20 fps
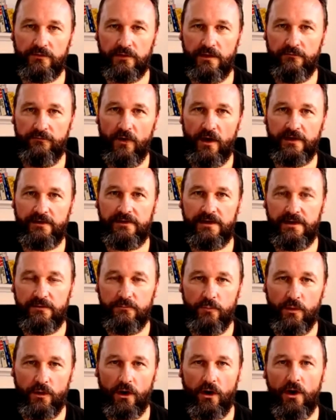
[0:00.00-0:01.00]
I
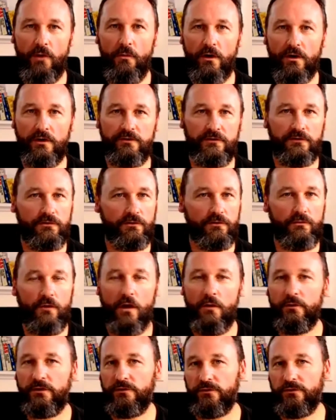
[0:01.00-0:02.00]
did what I wanted to do, I
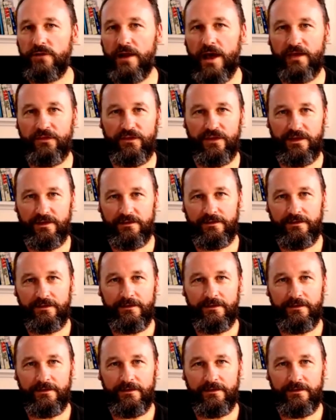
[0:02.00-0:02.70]
would do nothing.